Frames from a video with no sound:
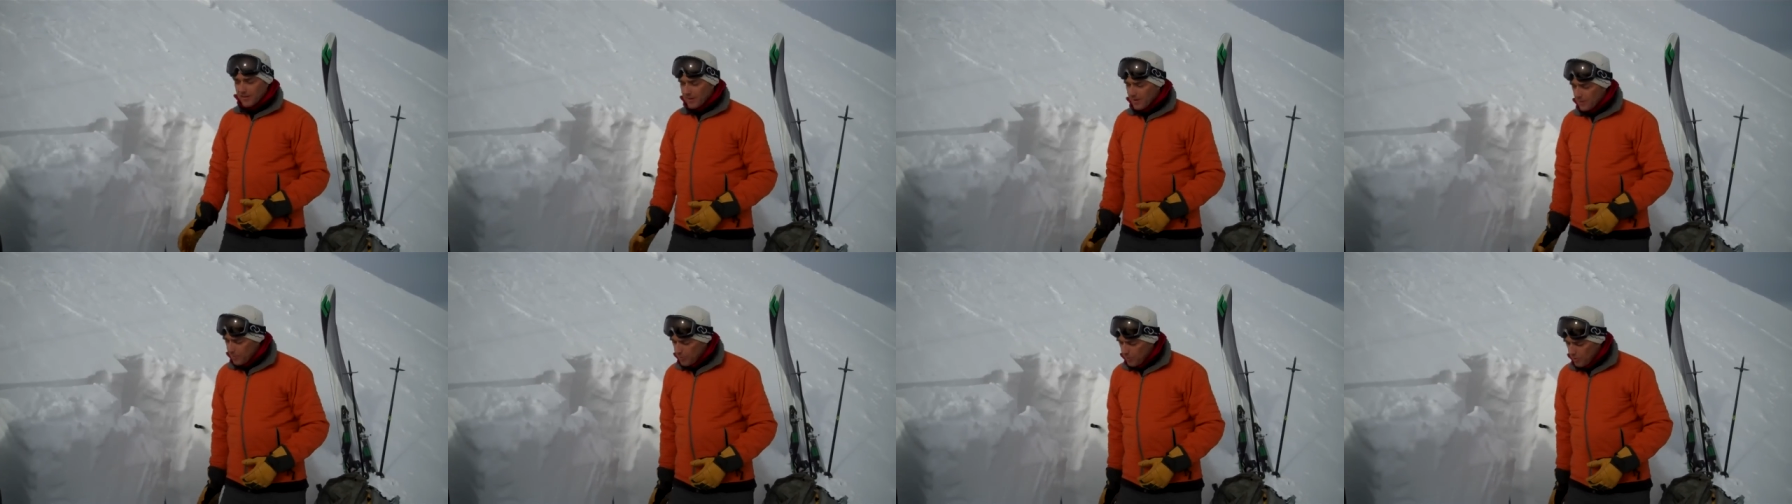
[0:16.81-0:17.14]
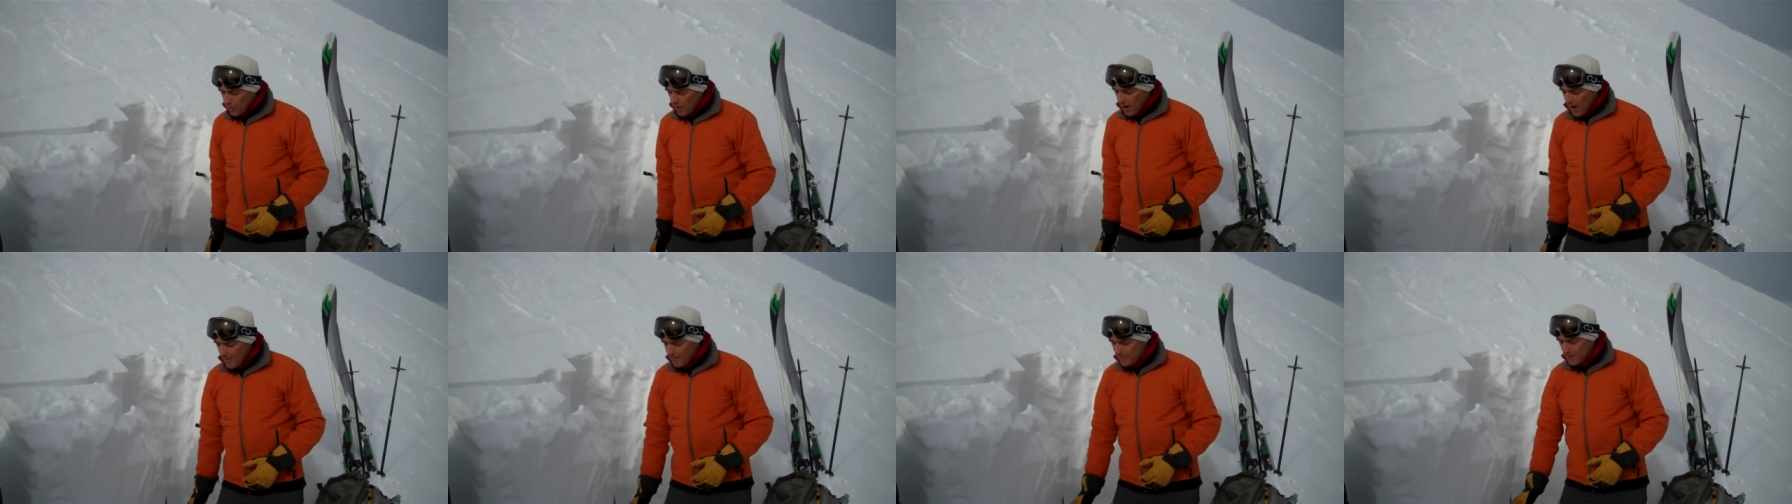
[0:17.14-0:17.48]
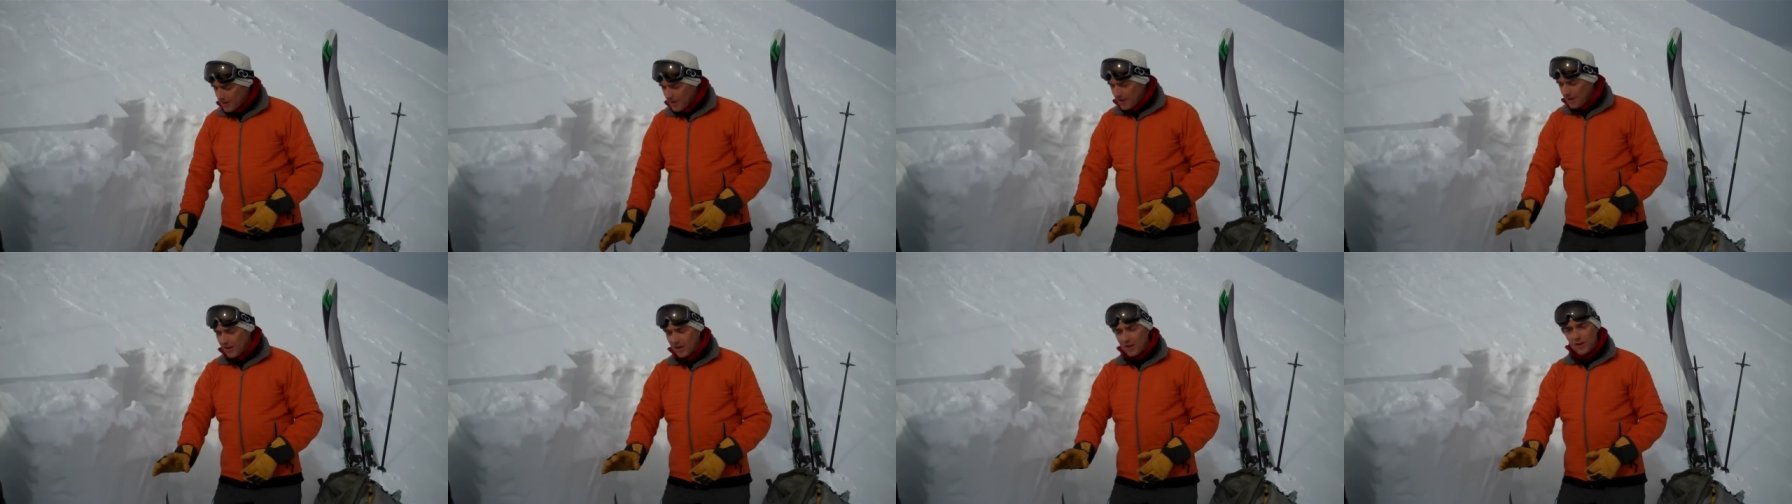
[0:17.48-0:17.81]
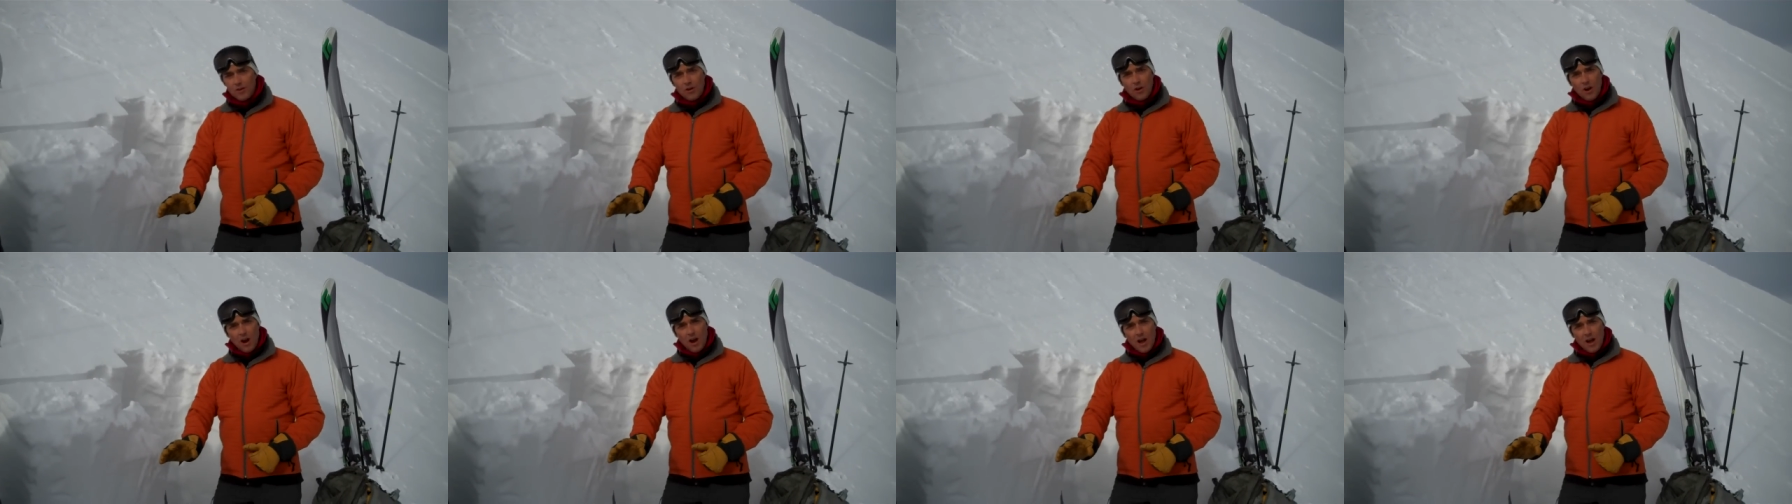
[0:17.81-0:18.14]
it to propagate
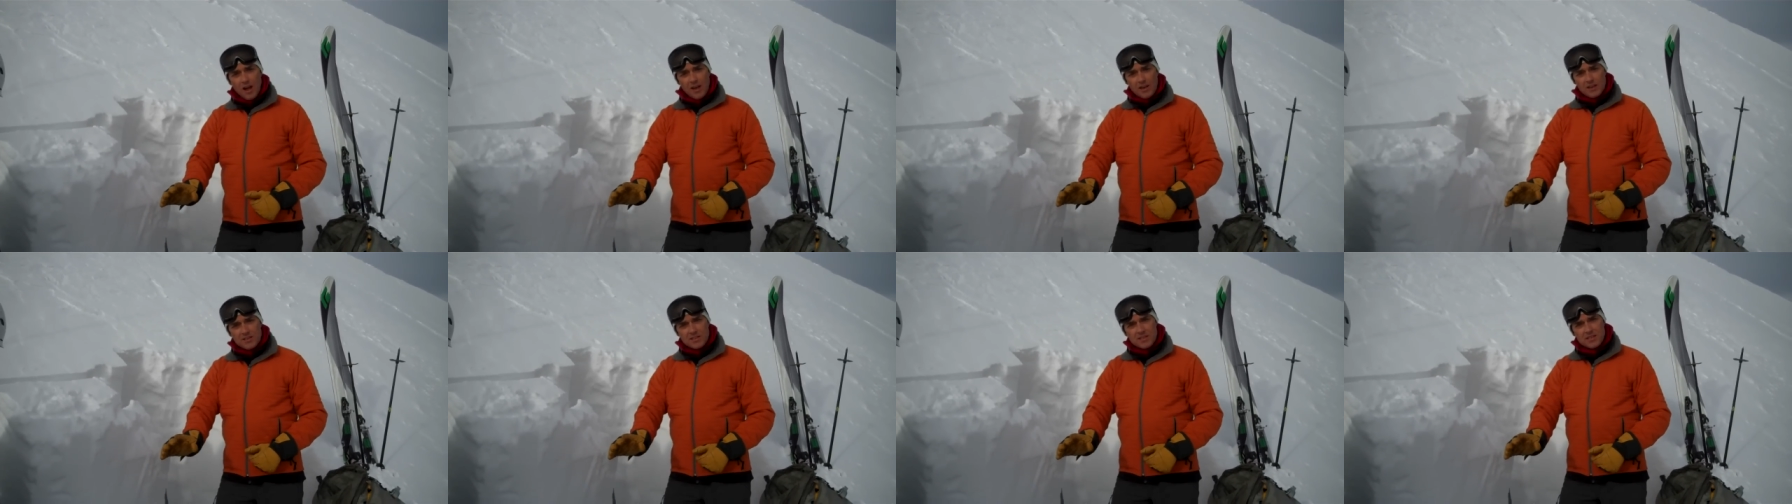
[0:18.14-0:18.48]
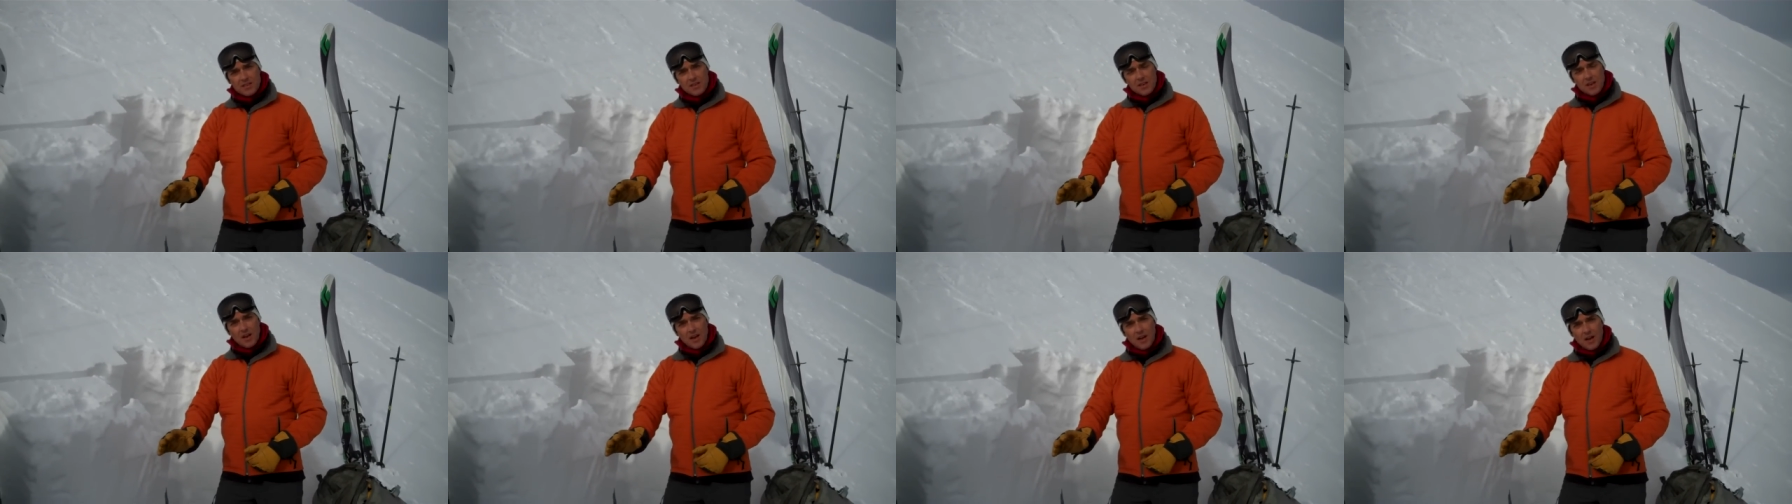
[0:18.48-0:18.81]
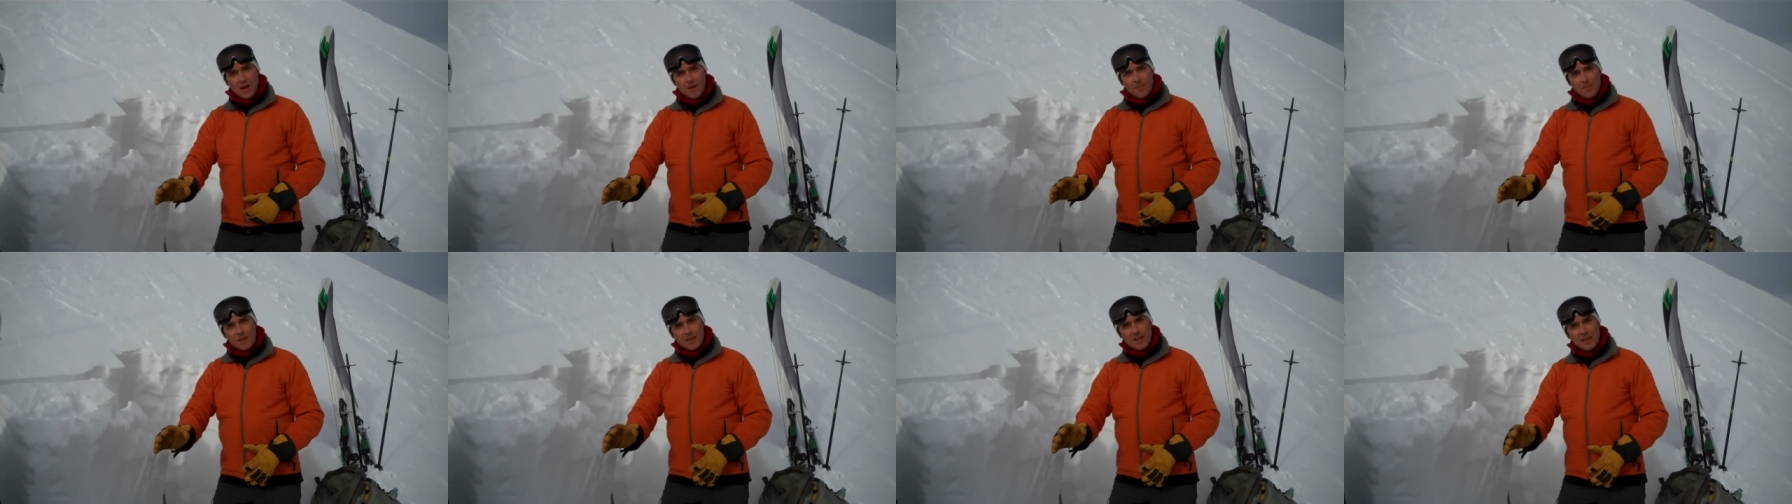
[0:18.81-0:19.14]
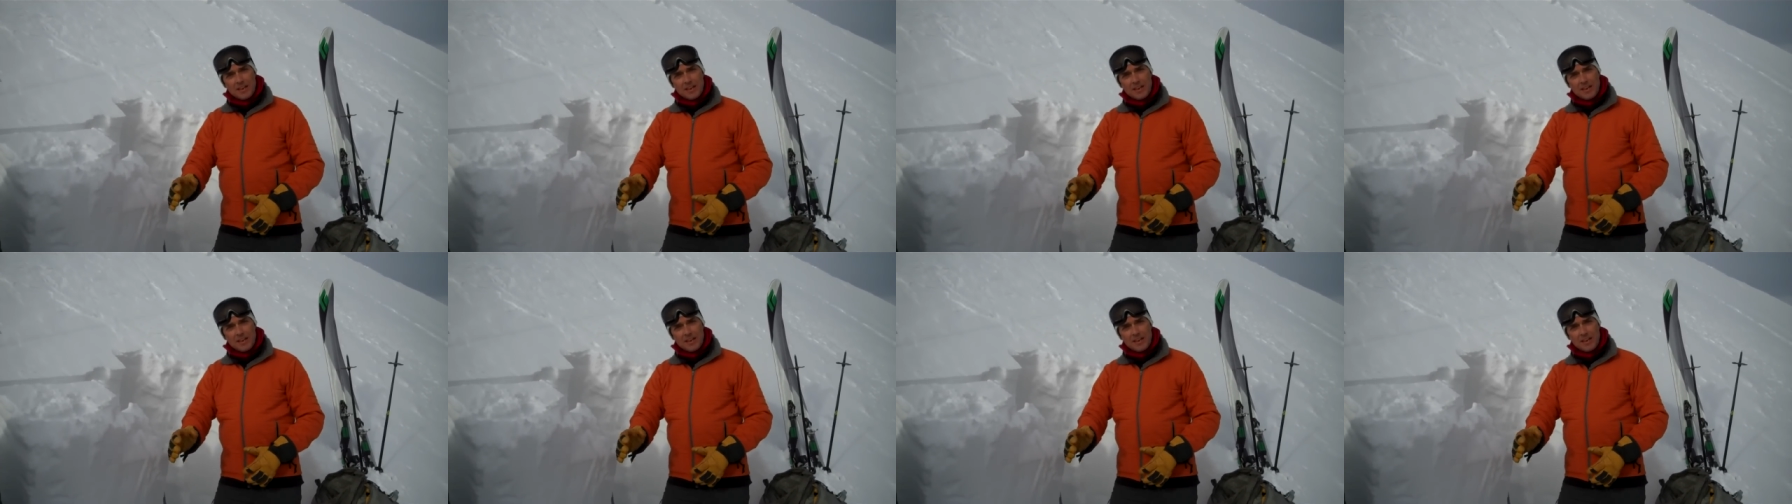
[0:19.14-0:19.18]
across um,